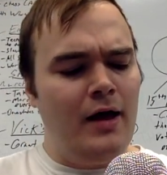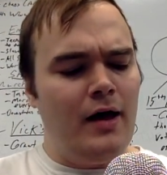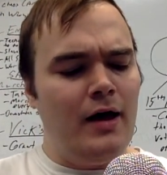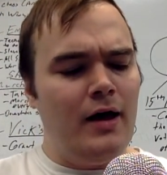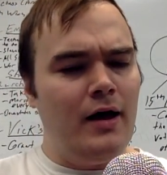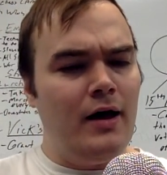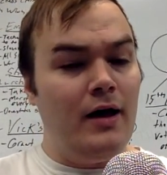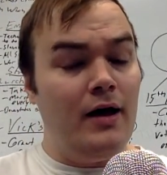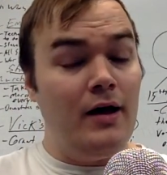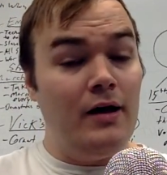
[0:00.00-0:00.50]

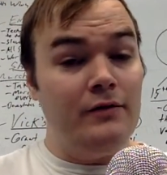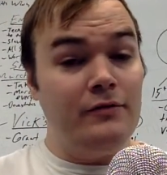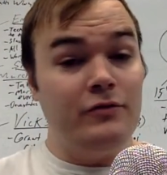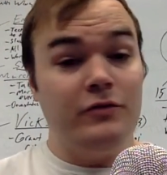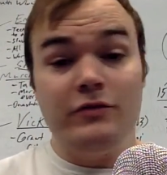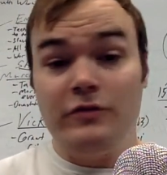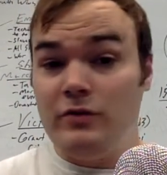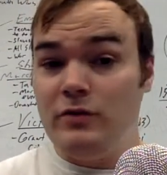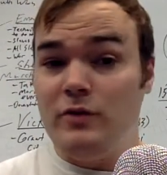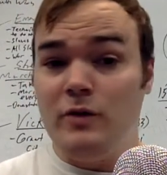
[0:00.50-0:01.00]

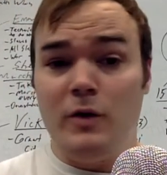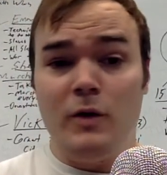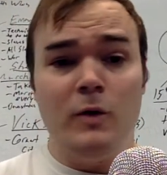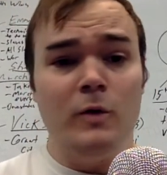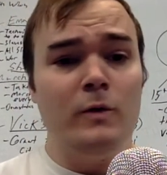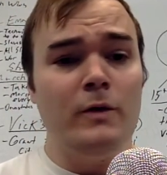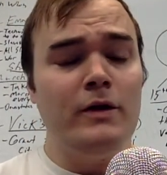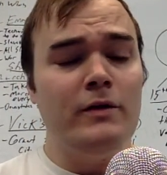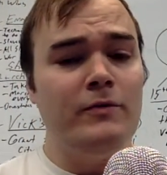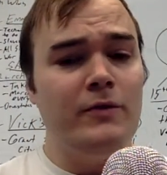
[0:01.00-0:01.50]
Just a
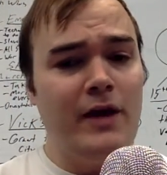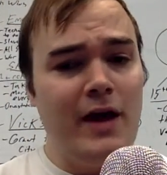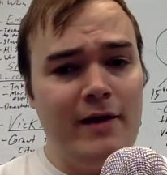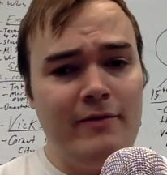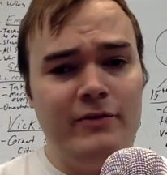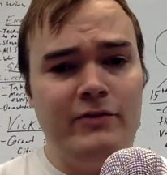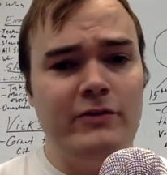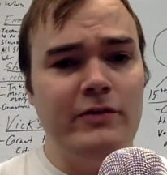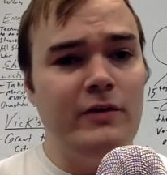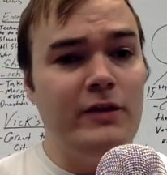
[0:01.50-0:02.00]
note, if you
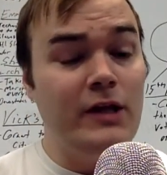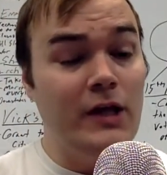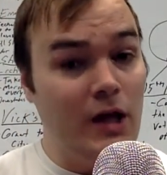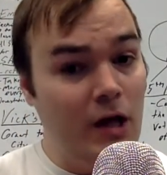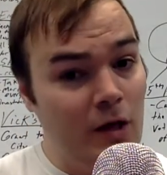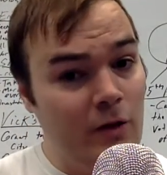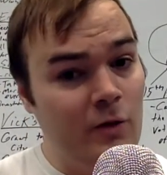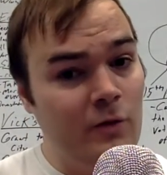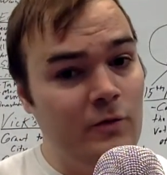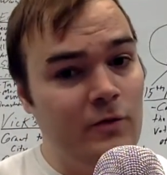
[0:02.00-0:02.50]
haven't seen the
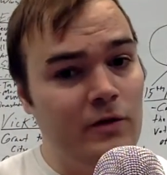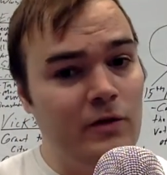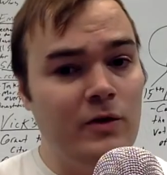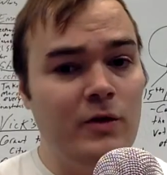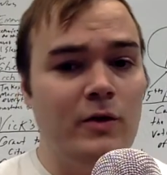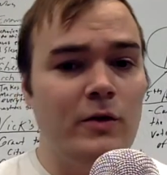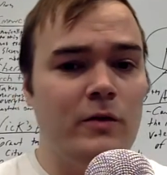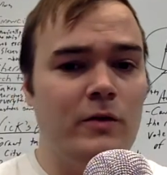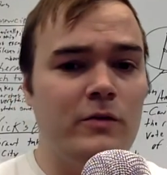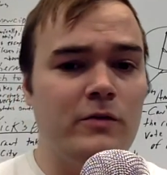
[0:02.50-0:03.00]
other
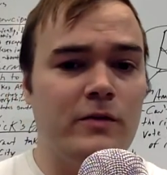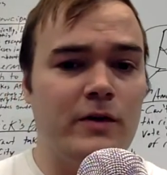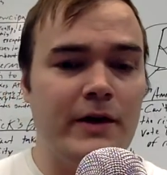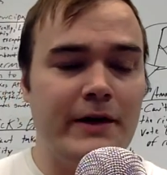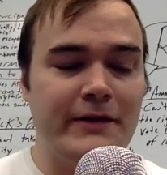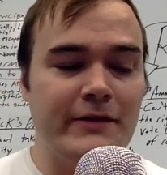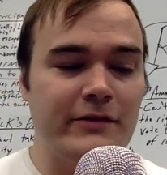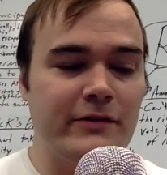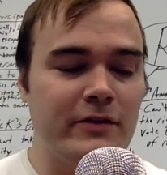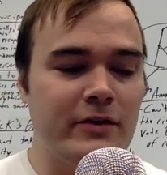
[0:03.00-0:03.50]
video that's
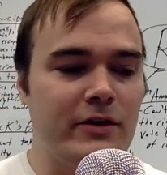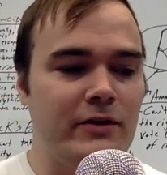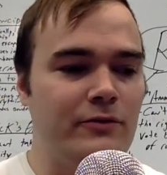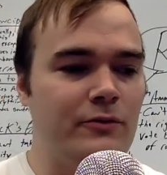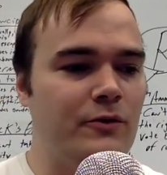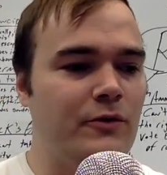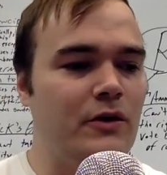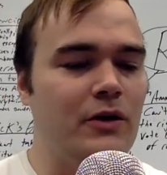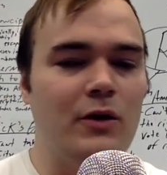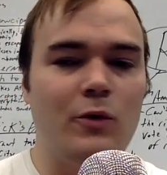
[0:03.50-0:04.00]
on
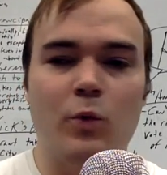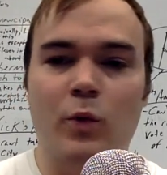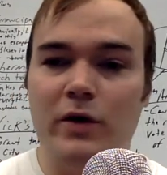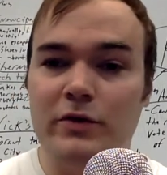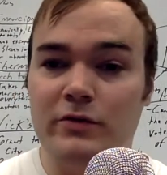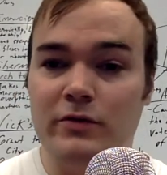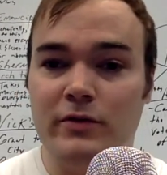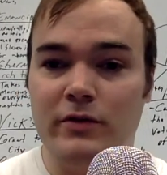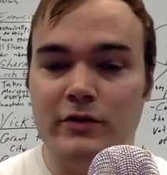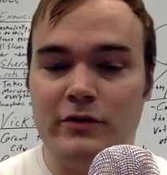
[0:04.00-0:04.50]
slavery and
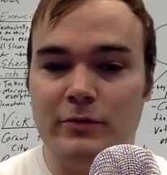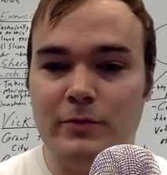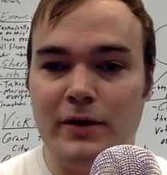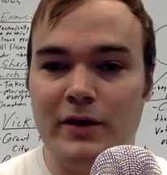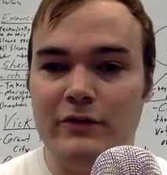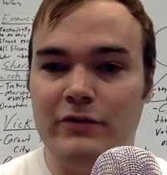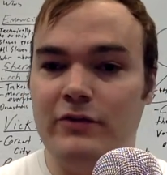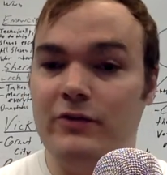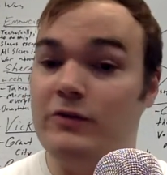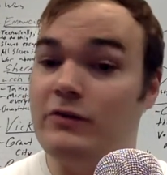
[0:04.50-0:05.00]
Western
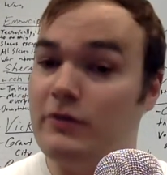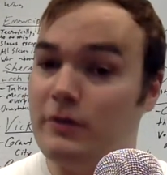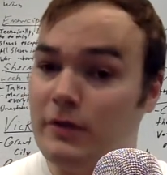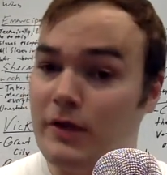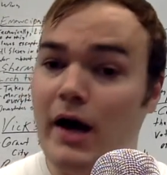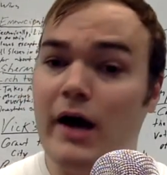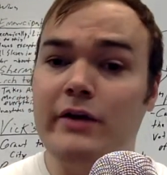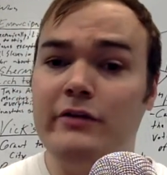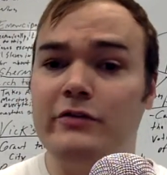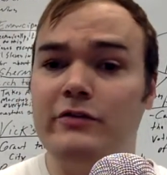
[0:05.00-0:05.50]
expansion, there's a
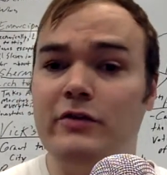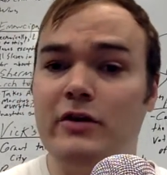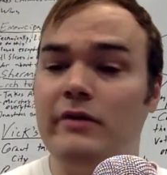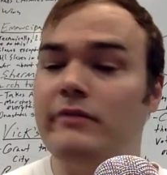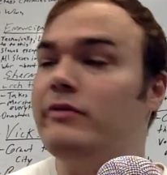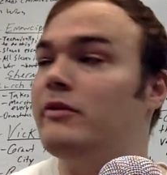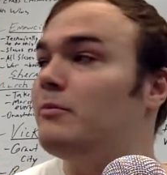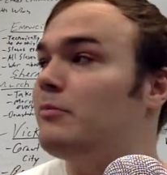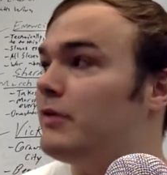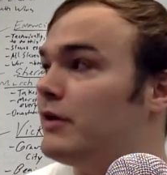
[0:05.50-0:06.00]
lot of
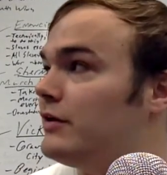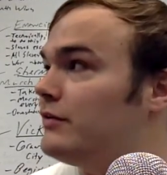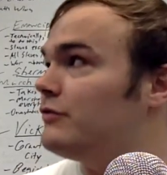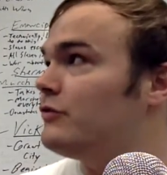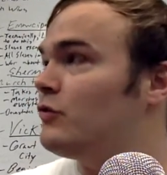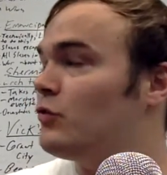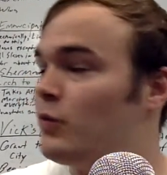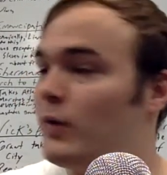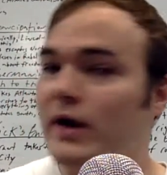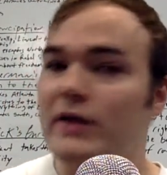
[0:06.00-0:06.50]
stuff that plays
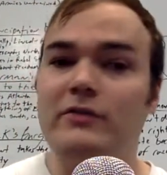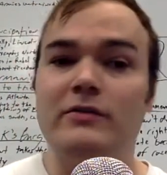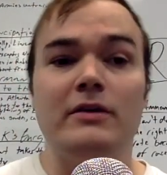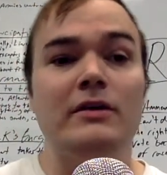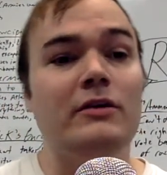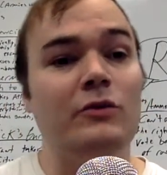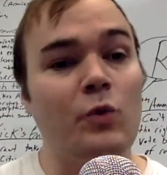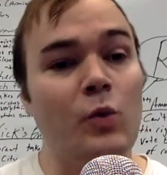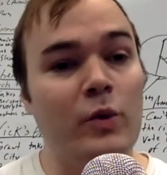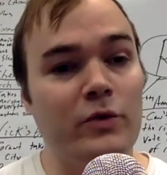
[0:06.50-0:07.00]

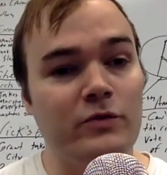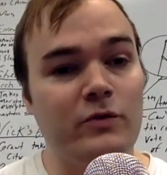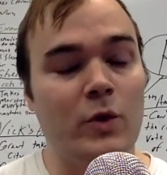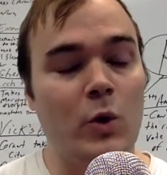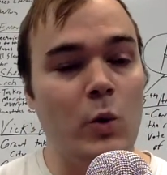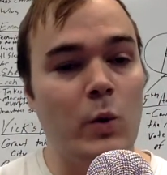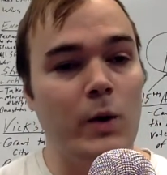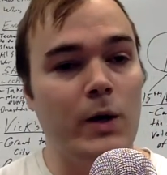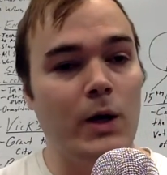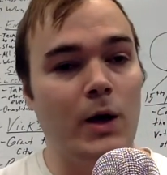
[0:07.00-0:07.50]
directly into what's
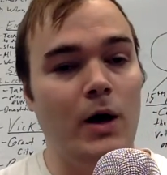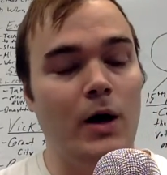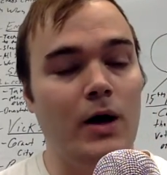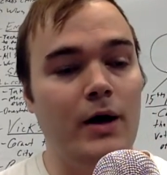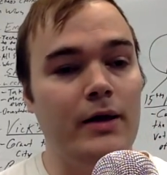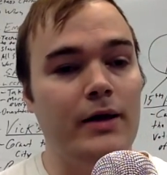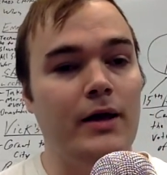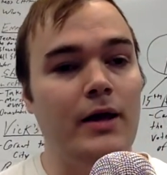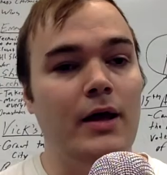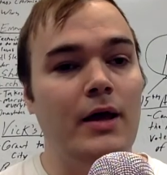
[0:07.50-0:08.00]
going
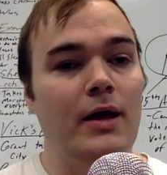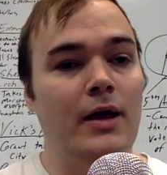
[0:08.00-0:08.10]
on